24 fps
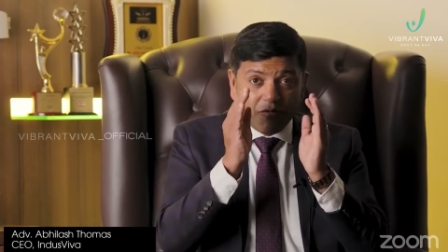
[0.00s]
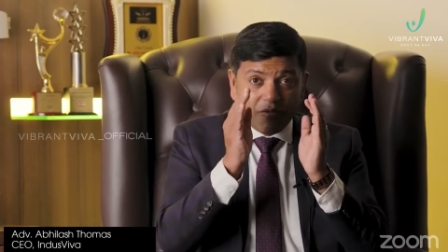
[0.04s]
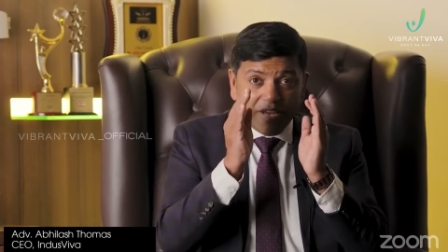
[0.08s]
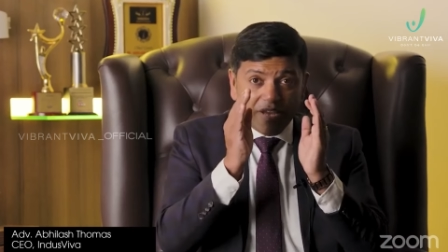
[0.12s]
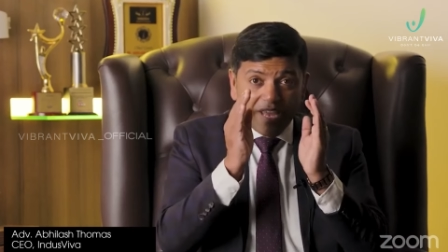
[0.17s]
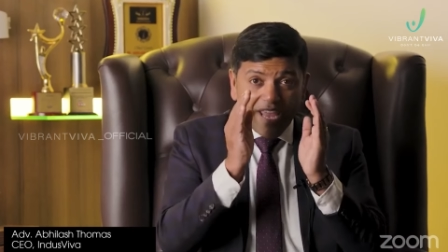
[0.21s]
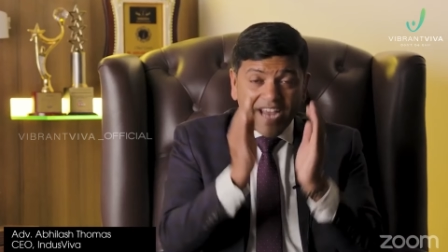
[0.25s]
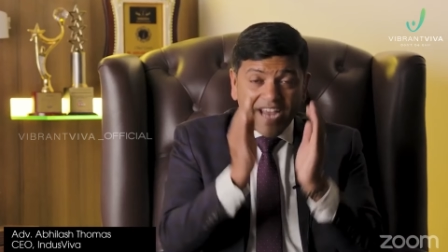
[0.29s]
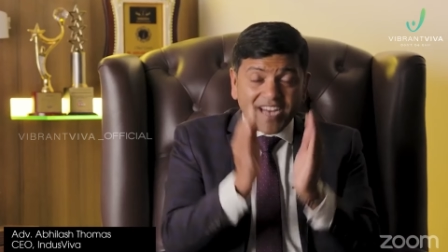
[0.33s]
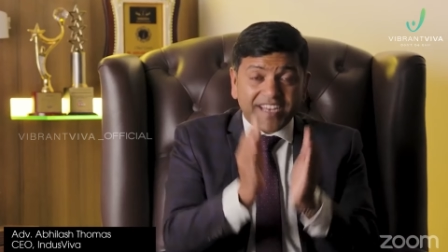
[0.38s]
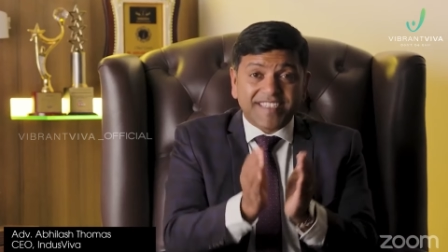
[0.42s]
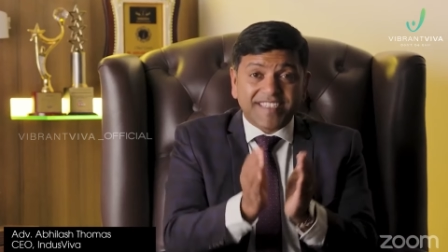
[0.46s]

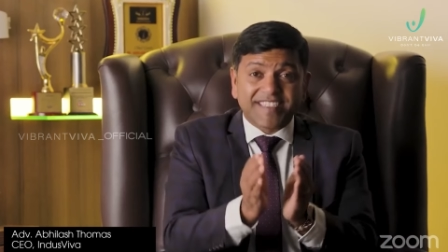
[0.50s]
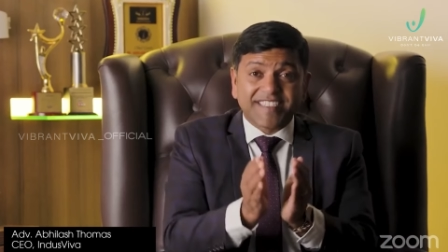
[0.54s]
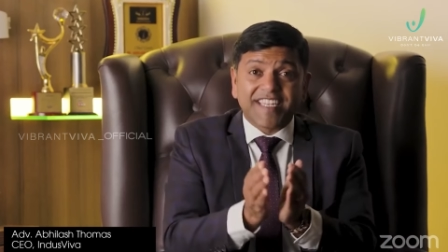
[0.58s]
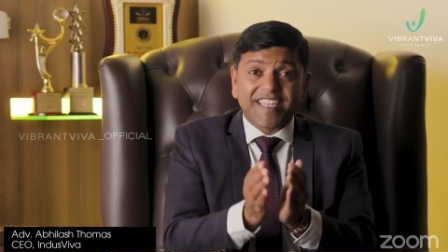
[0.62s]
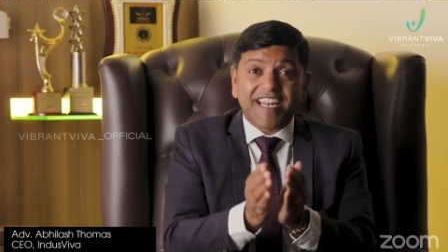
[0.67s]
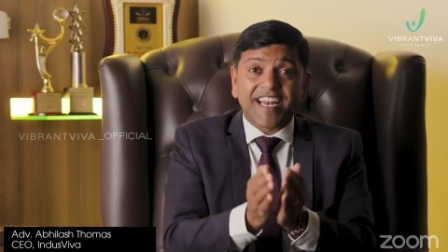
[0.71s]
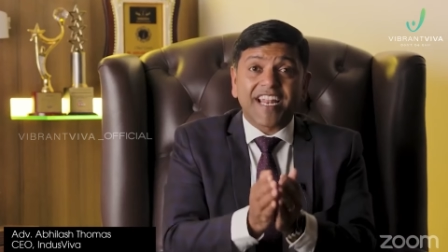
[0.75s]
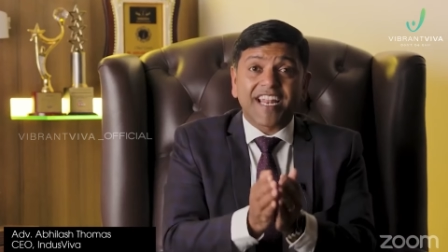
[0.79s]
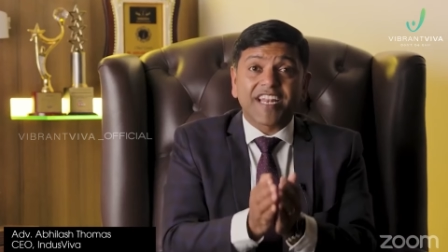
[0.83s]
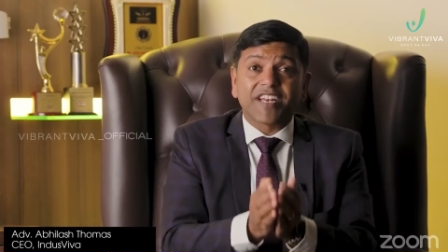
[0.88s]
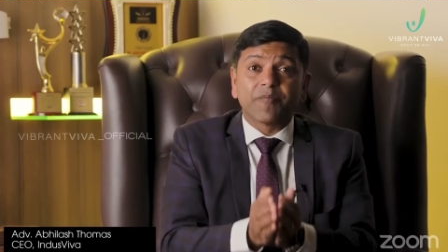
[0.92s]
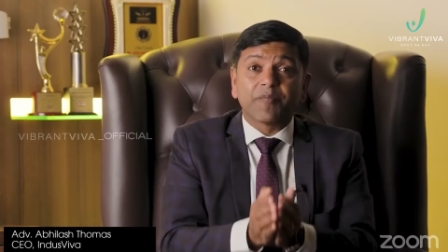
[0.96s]

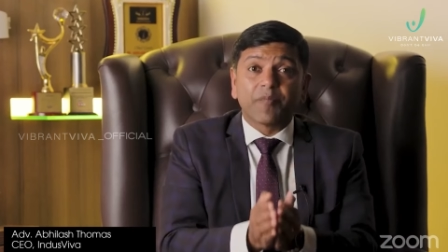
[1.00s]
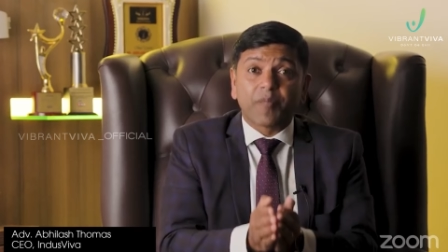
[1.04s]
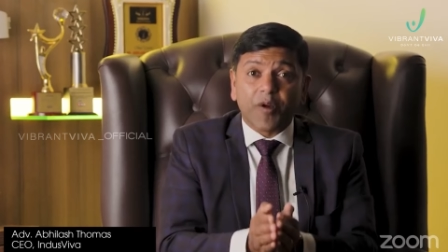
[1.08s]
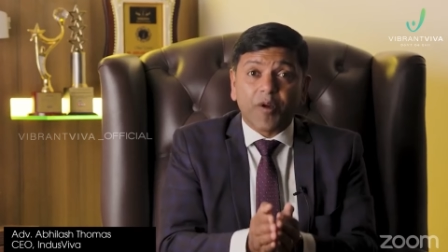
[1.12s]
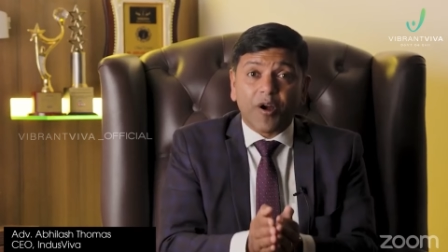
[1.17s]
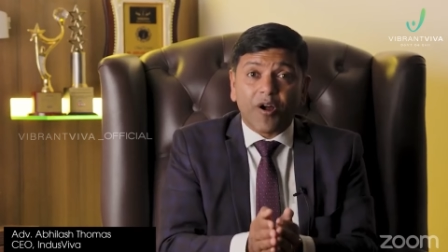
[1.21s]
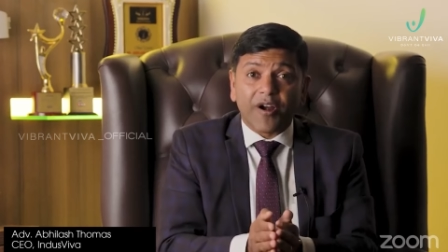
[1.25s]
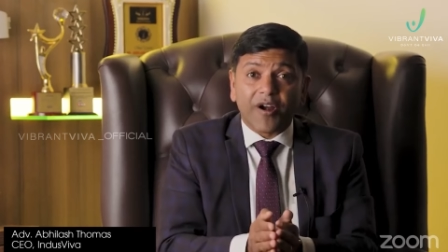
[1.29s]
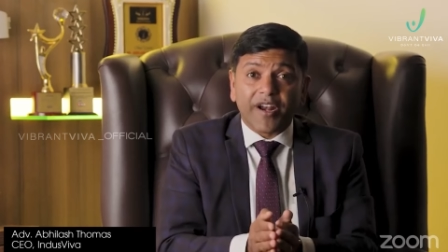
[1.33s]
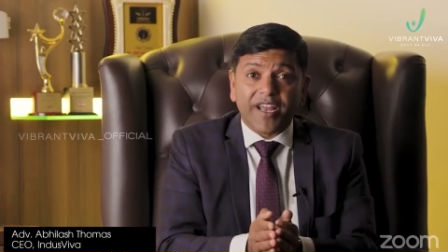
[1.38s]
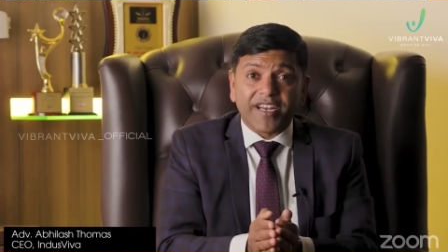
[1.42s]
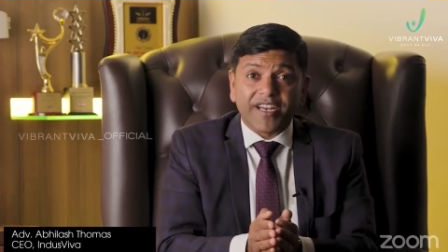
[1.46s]
excellent
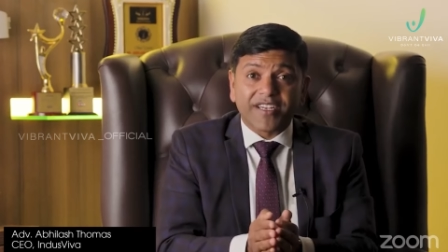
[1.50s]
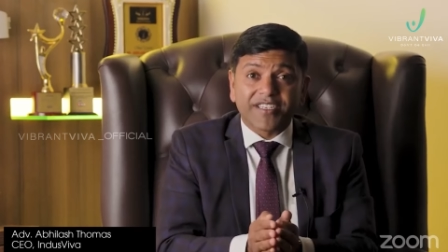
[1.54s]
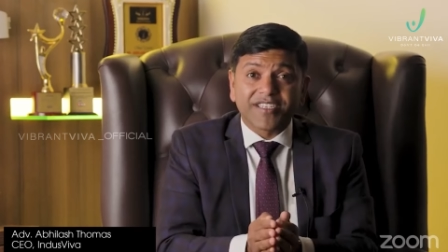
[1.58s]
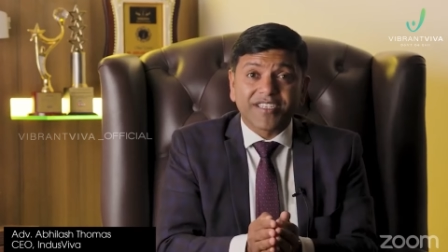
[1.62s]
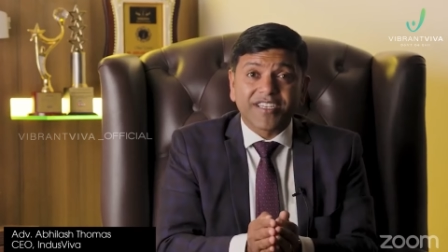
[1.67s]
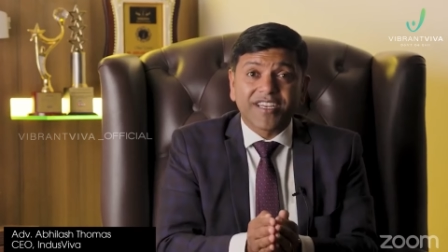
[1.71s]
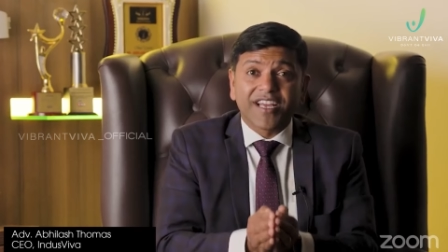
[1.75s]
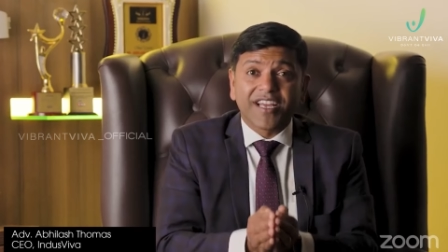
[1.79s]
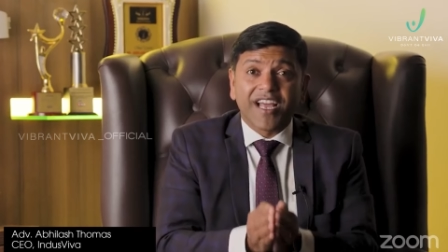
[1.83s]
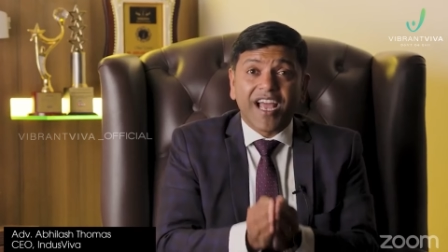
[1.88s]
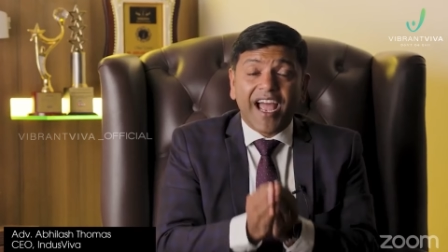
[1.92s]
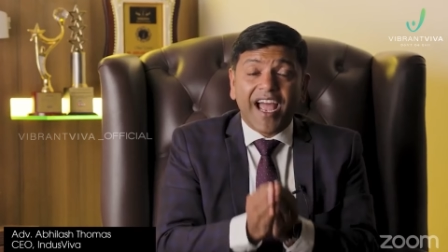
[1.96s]

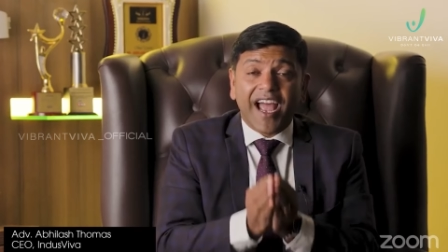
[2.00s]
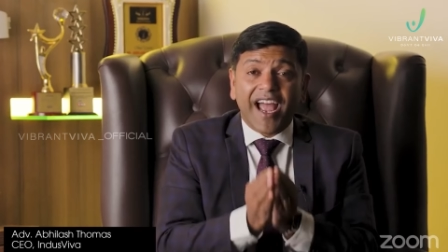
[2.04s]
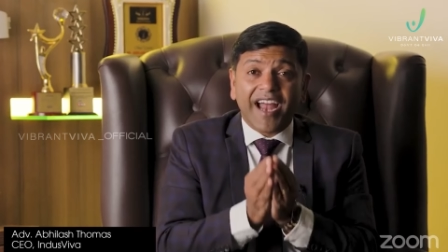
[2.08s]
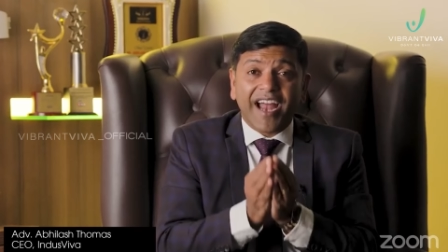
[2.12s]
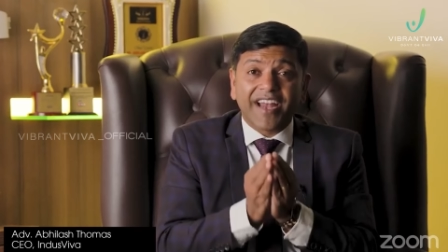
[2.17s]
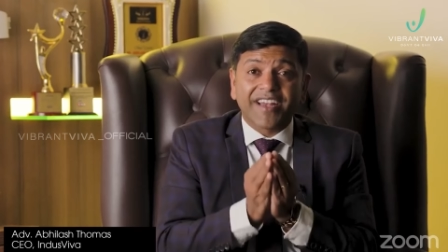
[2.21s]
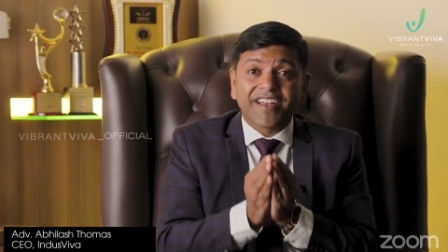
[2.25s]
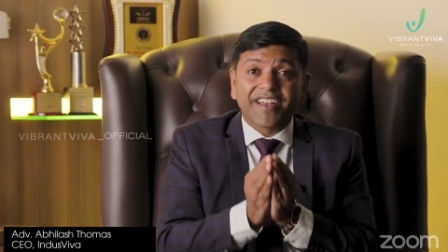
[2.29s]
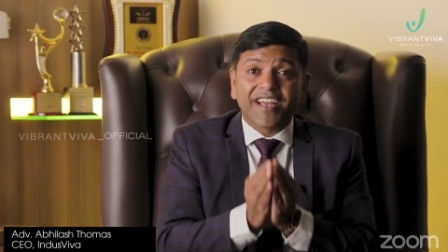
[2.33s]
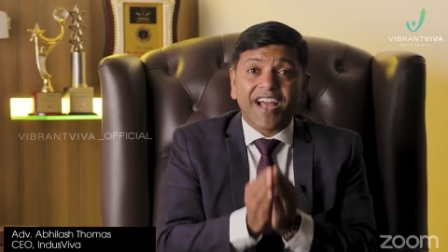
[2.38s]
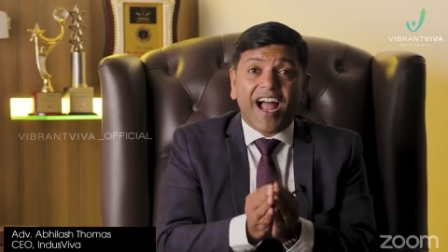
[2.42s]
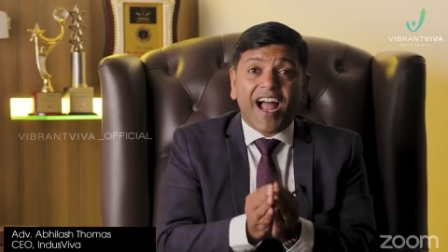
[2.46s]
product and